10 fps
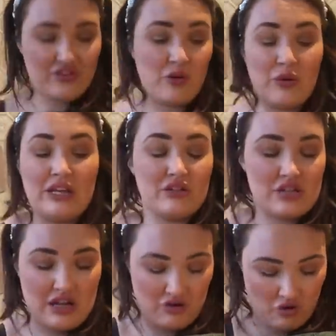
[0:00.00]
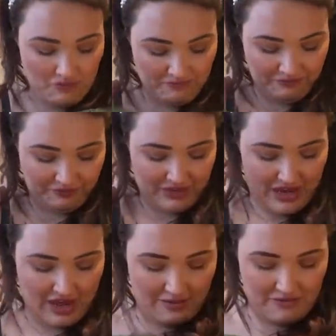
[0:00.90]
even know what it looks like on.
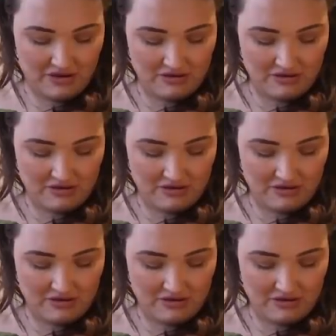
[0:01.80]
Um,